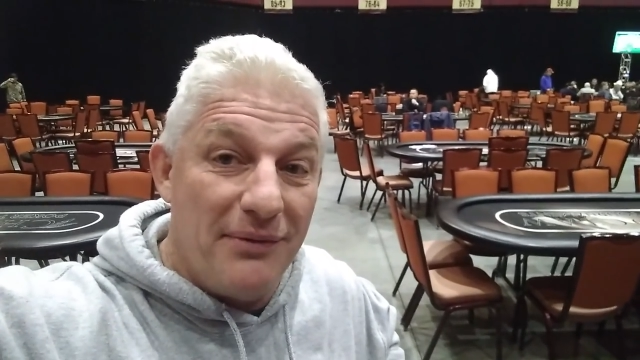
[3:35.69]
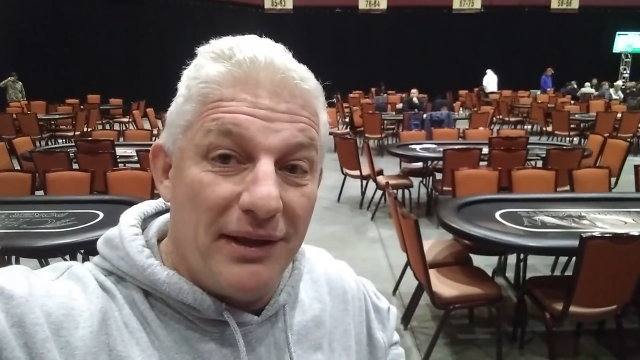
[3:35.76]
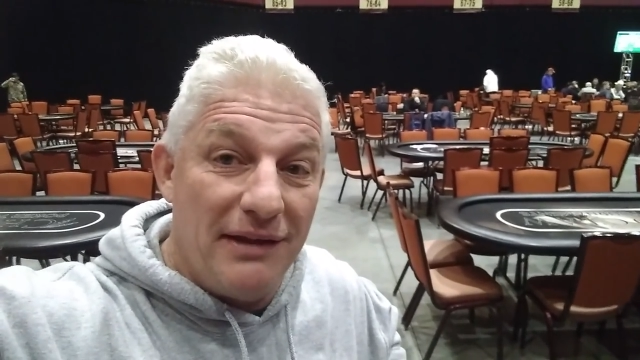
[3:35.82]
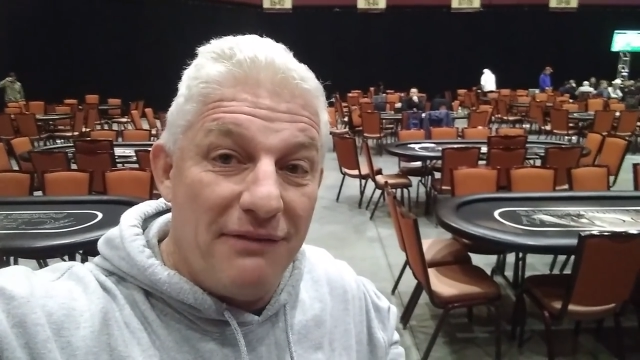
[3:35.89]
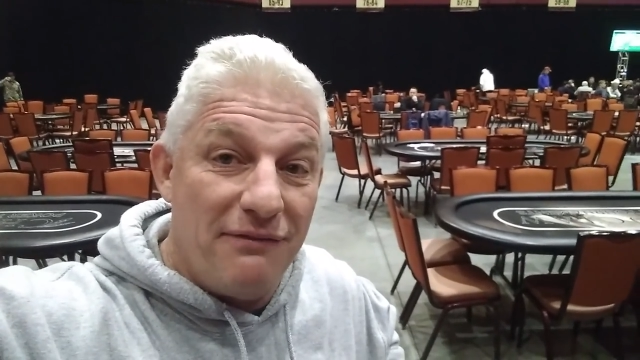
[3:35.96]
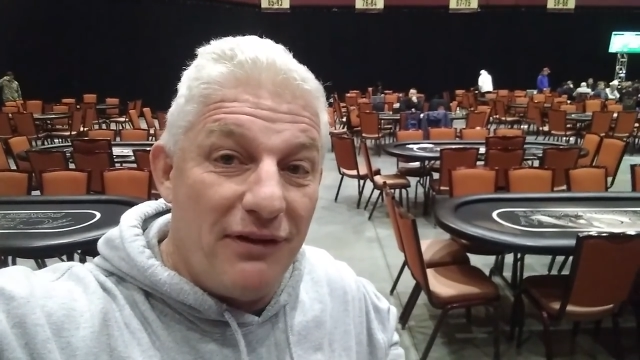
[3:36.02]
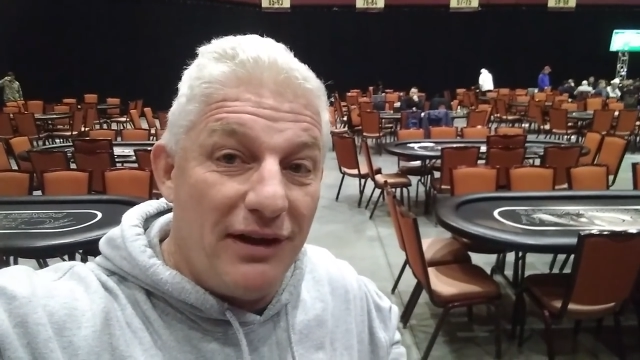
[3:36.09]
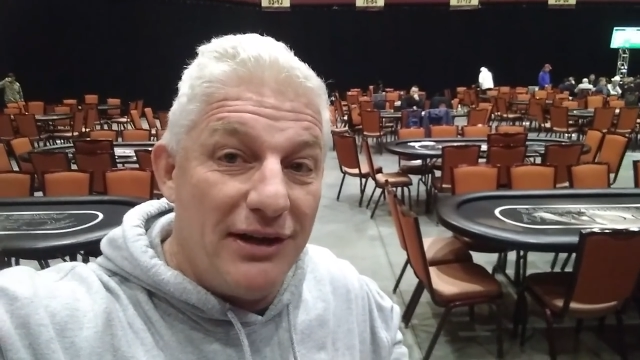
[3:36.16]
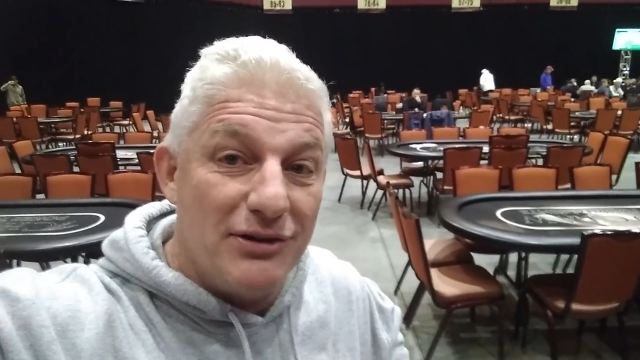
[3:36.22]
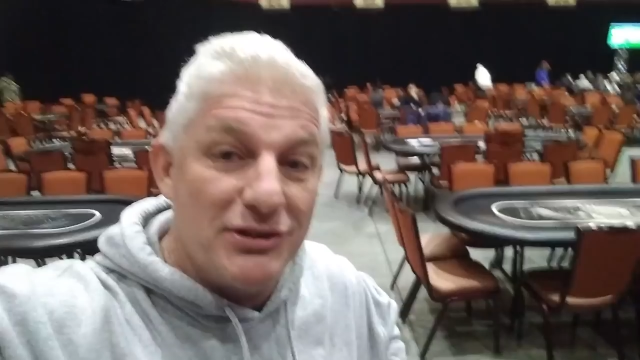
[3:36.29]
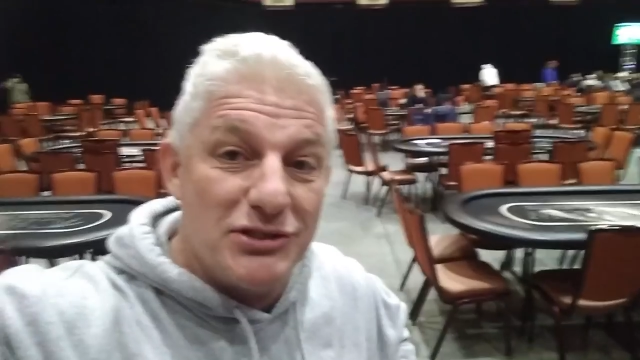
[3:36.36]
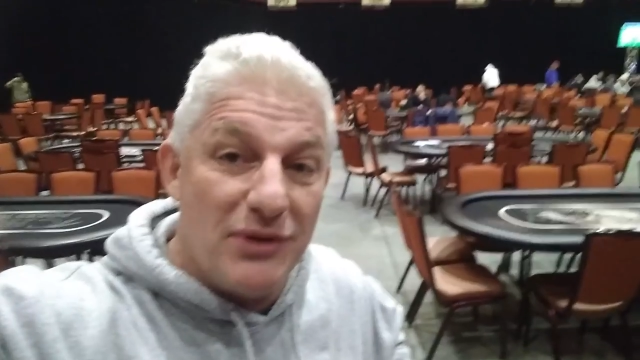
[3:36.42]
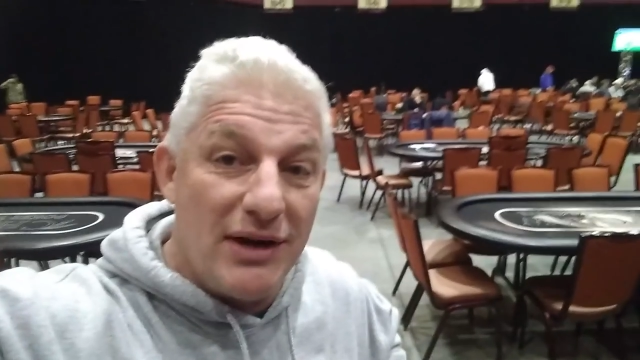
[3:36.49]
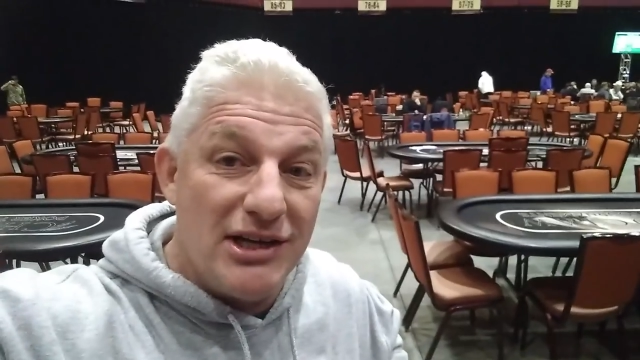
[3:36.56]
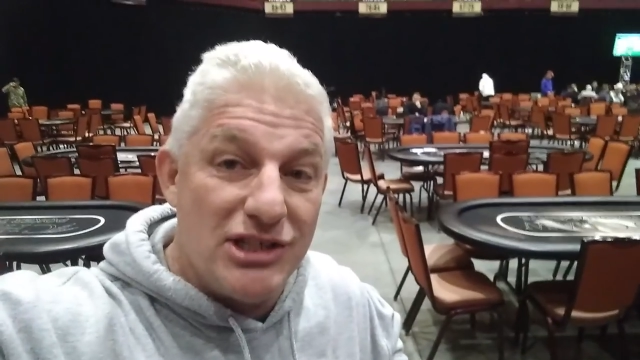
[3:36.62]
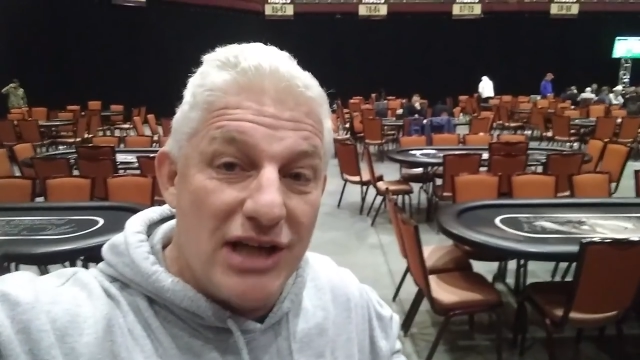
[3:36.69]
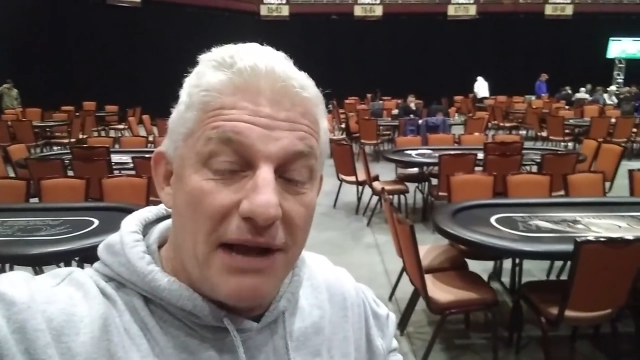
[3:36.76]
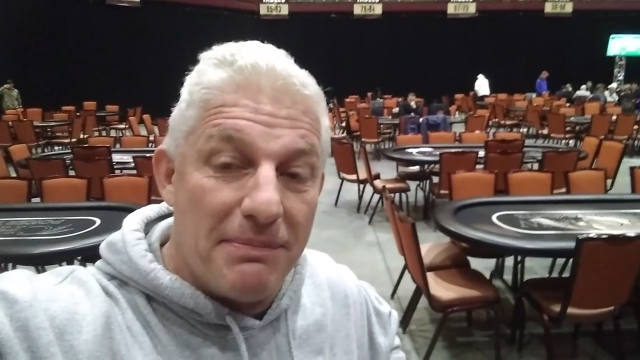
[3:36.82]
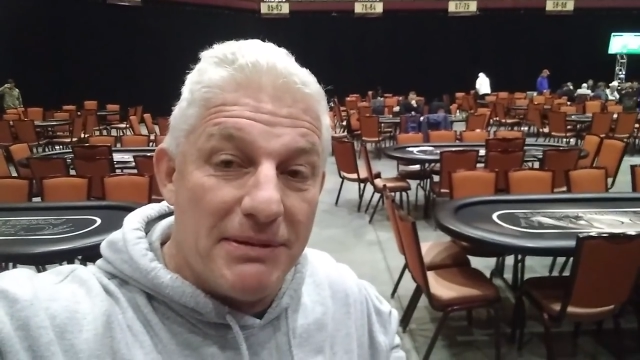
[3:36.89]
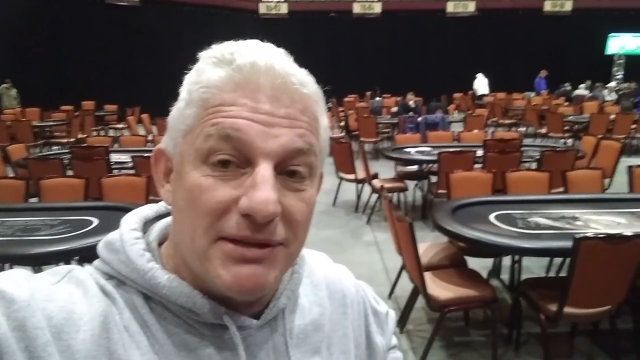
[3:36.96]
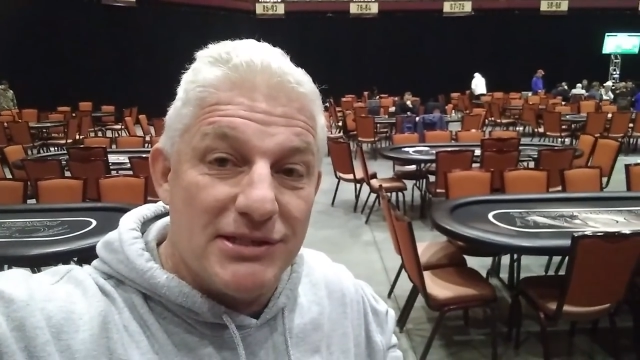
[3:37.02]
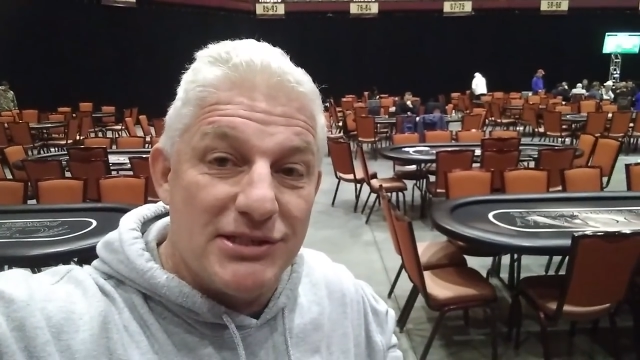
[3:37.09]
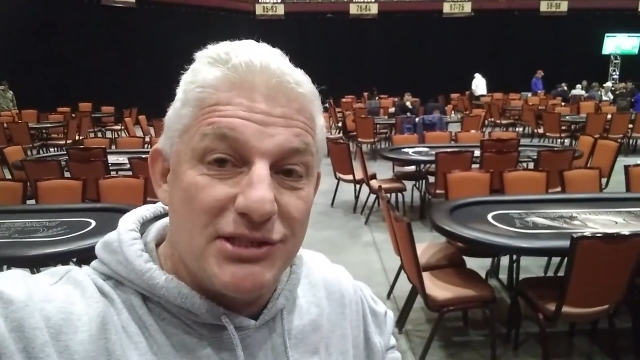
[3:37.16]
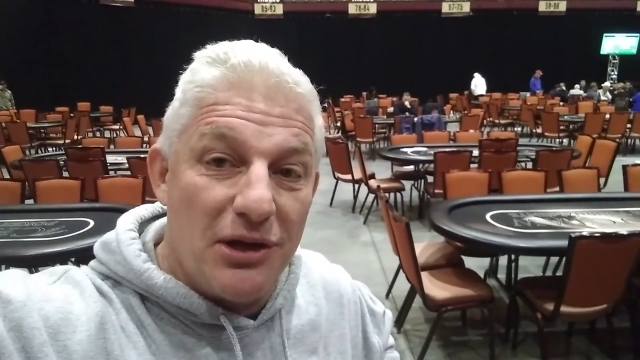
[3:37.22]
really funny or strange happens.